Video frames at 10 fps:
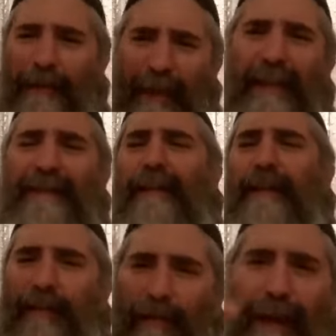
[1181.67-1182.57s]
felt and
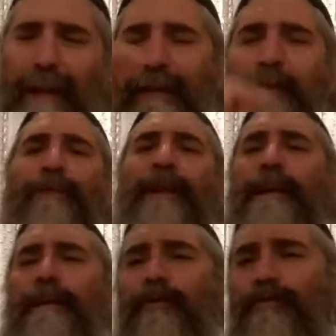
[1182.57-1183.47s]
interacted with
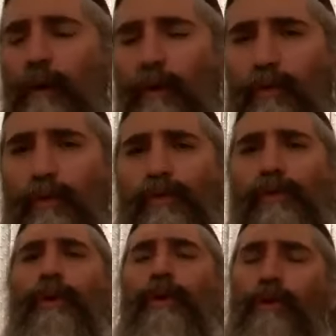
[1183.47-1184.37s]
HaKadosh Baruch
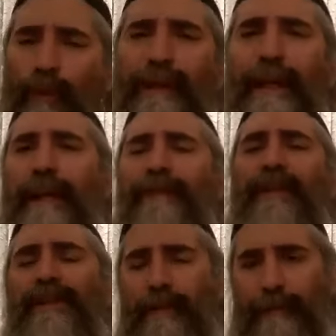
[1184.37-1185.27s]
when they left
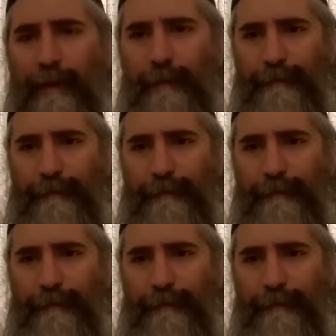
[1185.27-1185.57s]
Egypt.